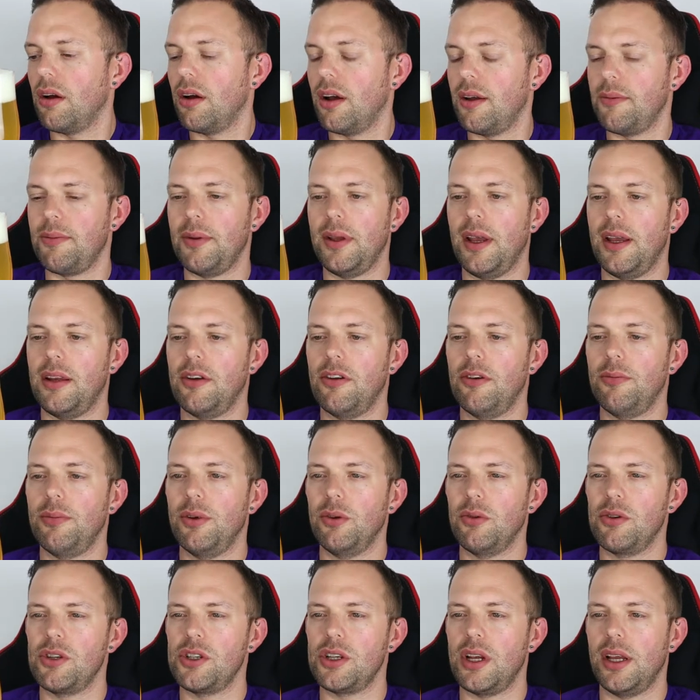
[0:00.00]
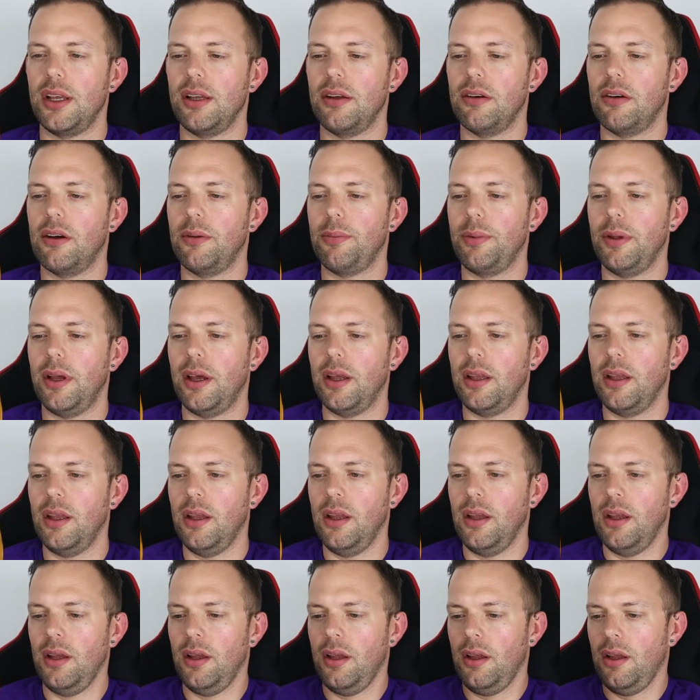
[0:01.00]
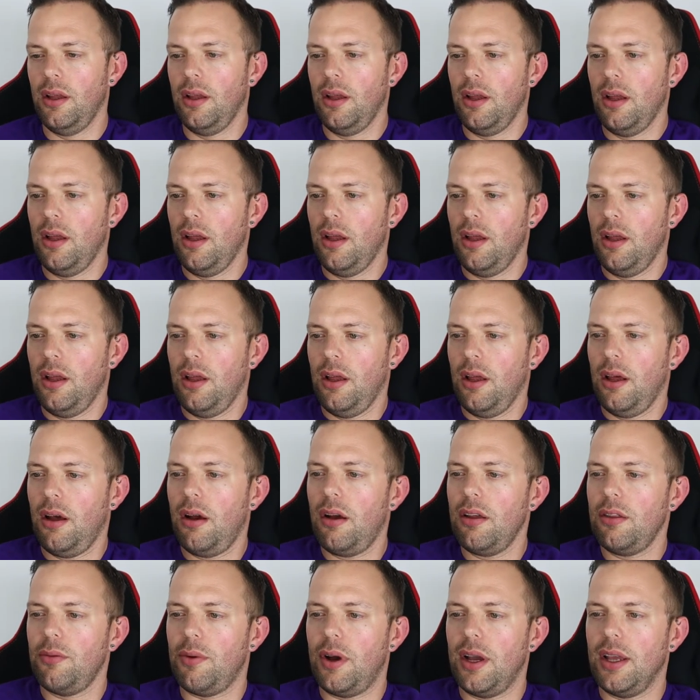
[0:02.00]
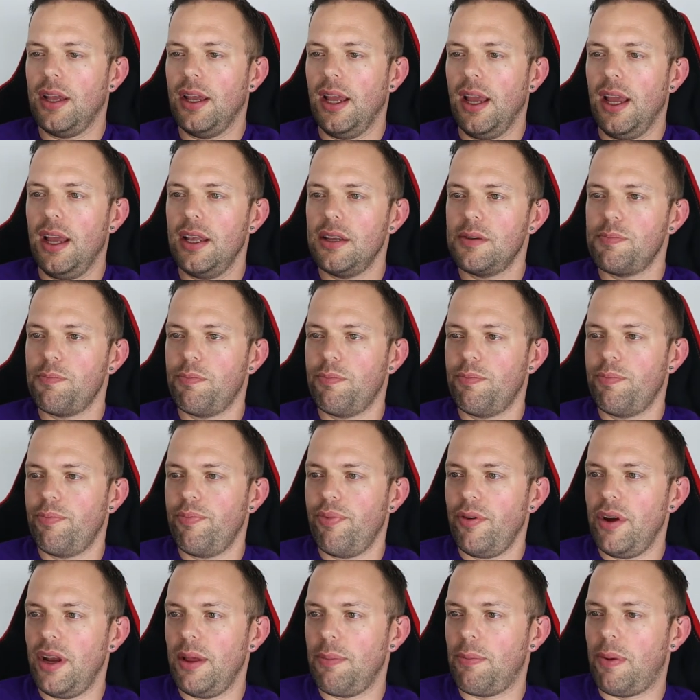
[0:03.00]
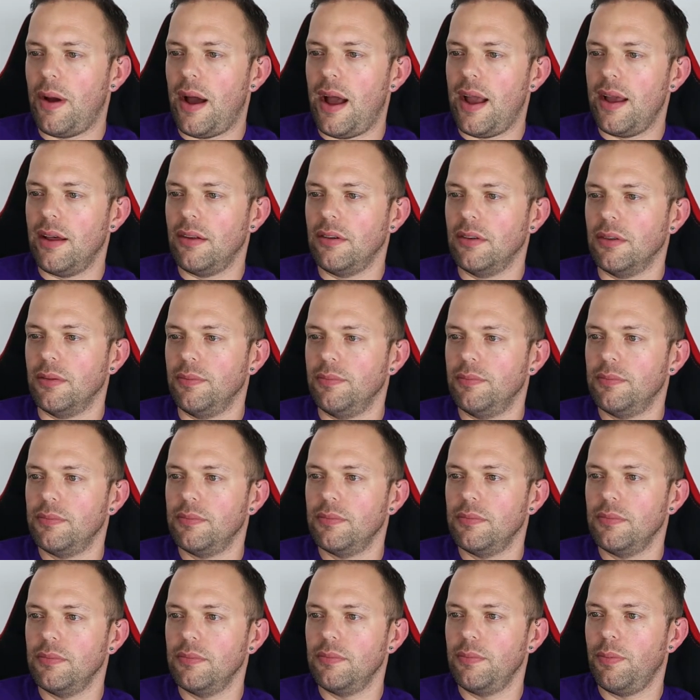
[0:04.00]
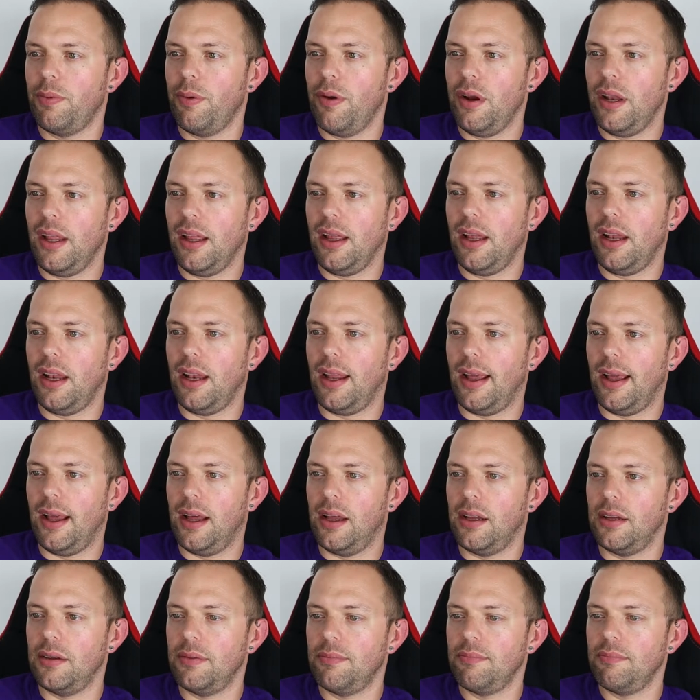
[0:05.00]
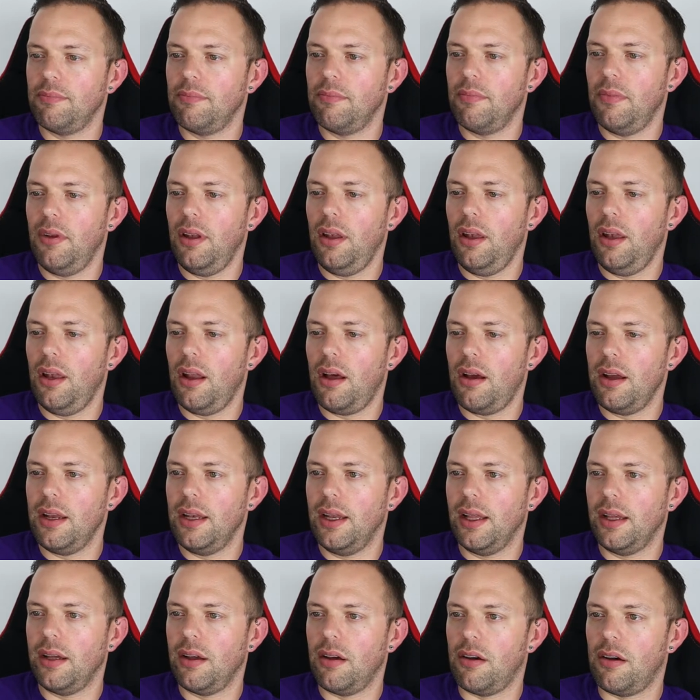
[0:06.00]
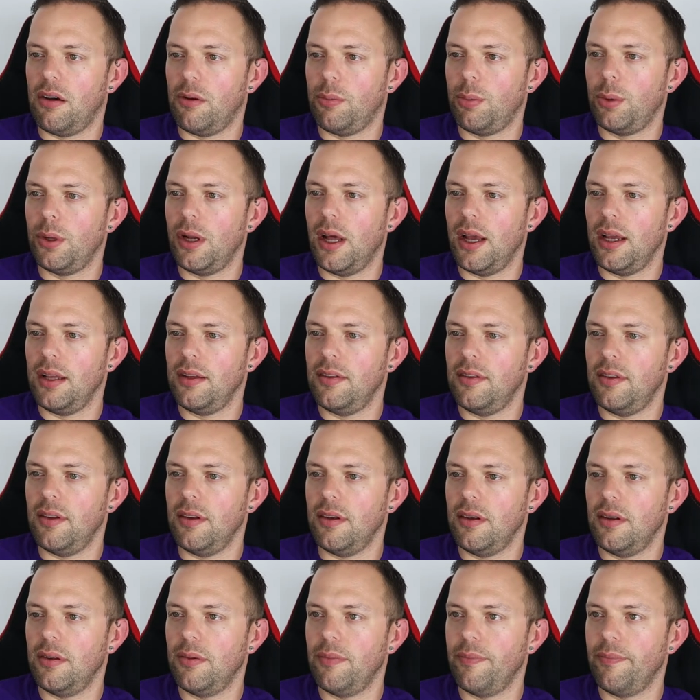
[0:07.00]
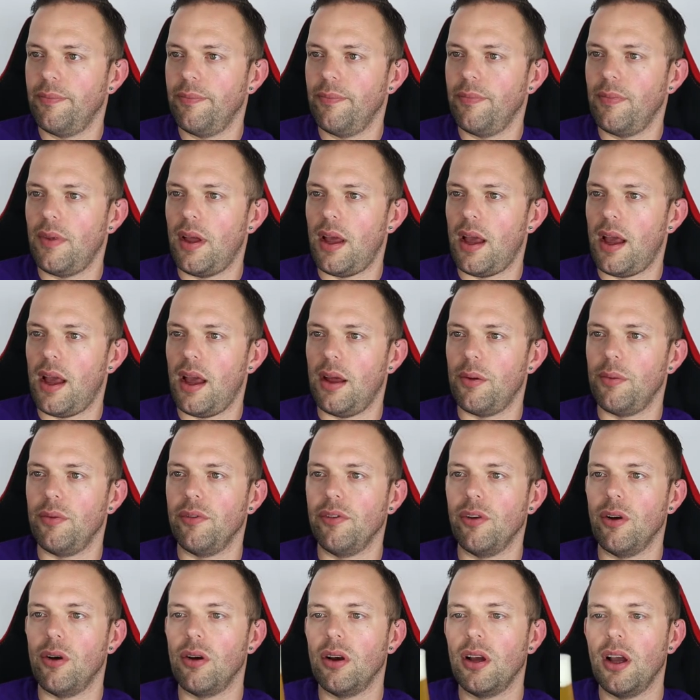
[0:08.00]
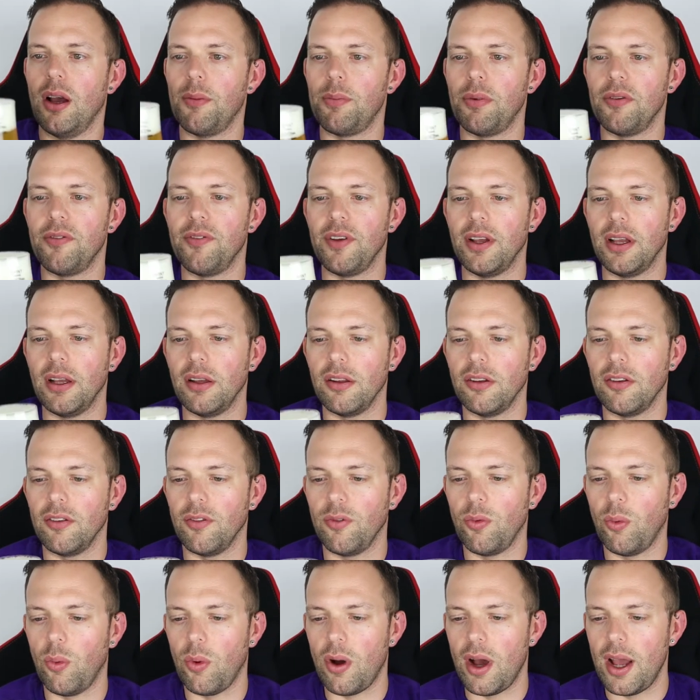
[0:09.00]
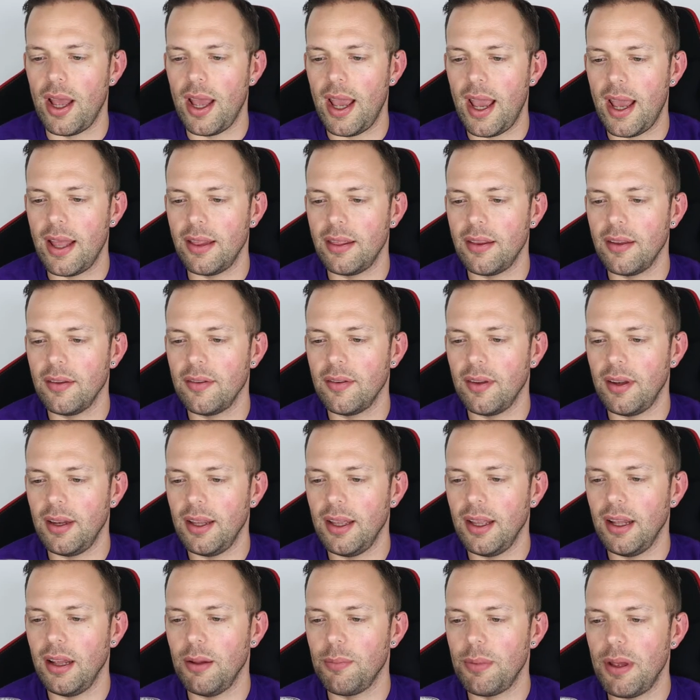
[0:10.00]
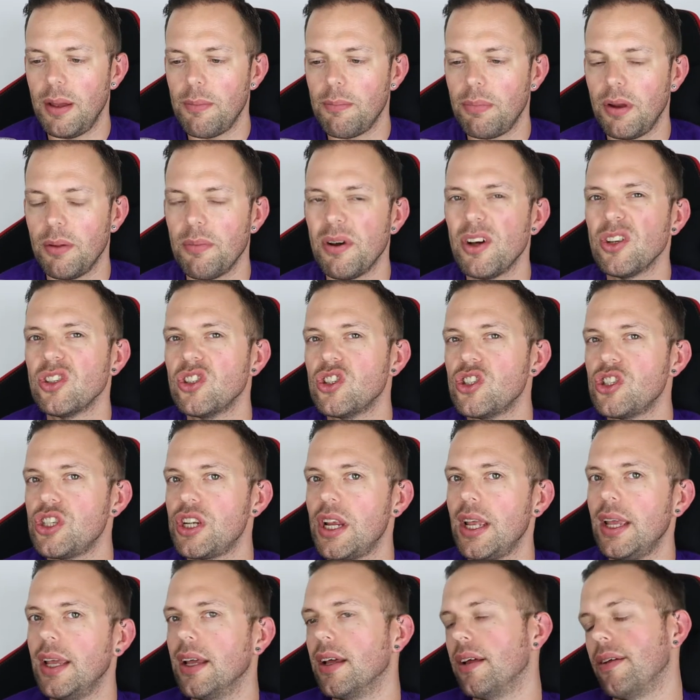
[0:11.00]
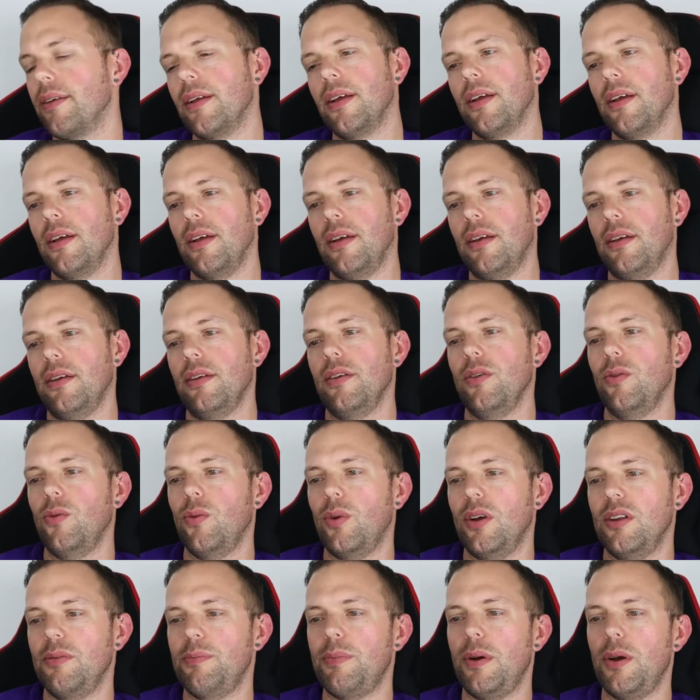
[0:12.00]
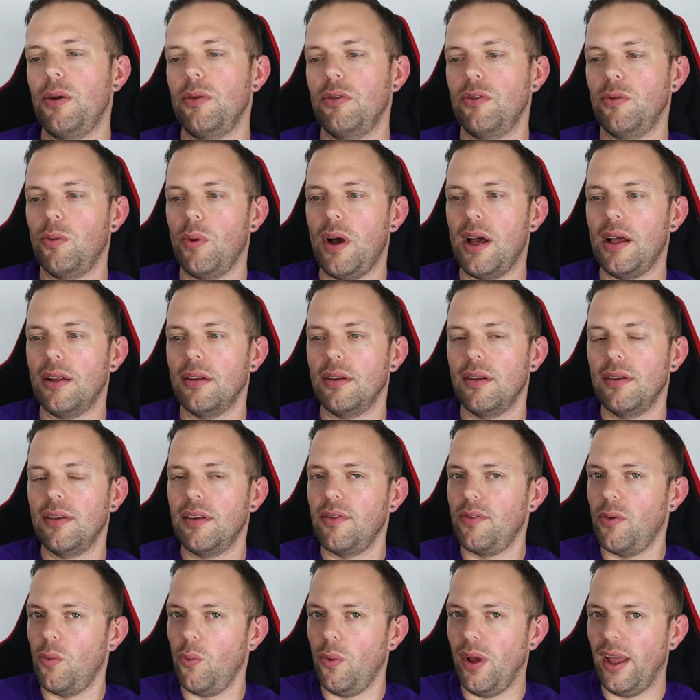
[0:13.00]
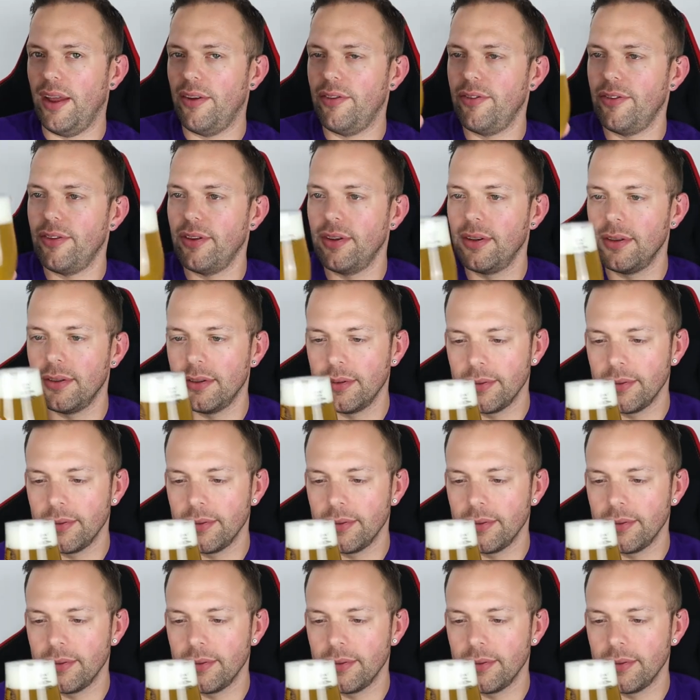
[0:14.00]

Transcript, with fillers: IPA, not a milkshake IPA. Either way, it's pretty pale, pretty clear, lightly carbonated, and we've got a couple of fingers of white head that's a little bit blamangy. Always bodes well. Let's have a whiff.